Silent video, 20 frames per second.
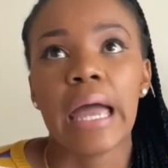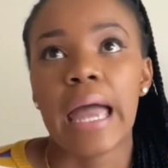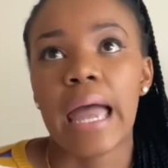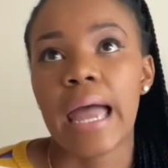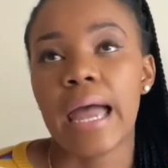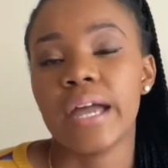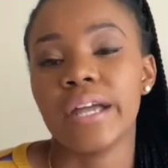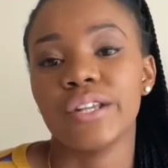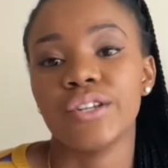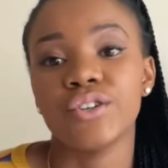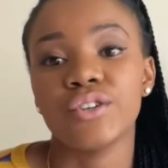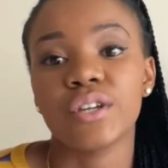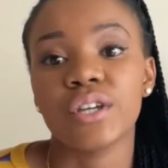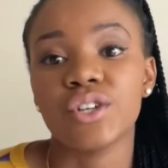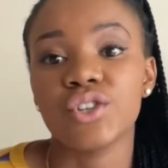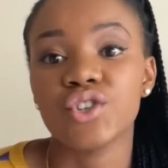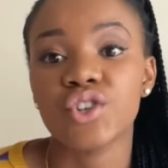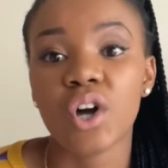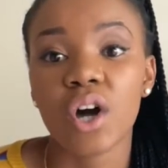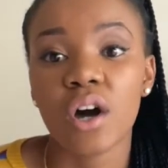and you
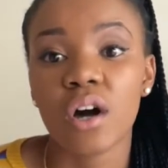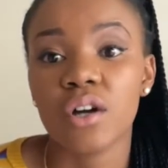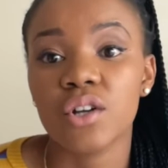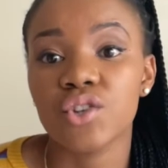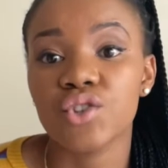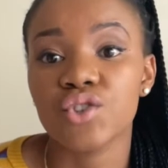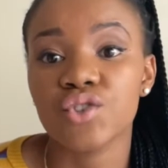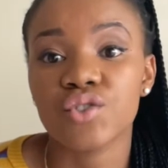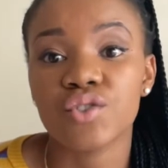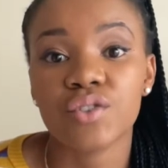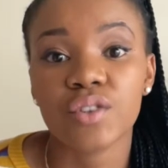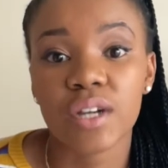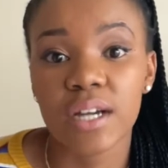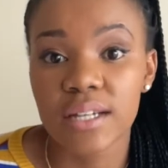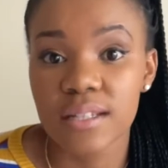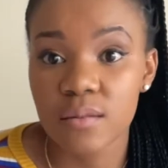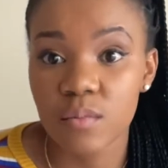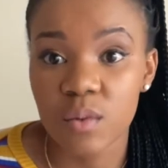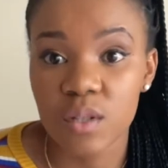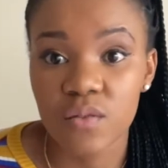can charge
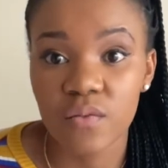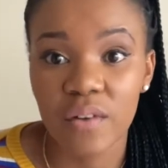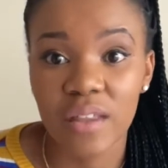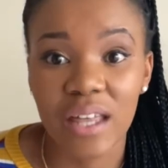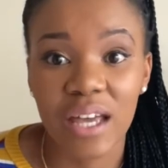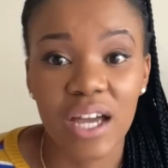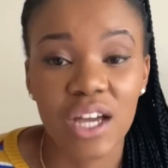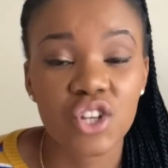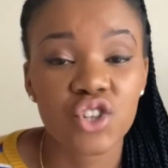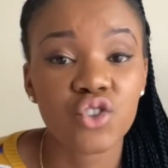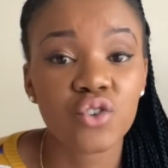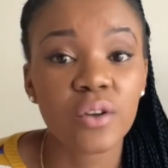customers for that.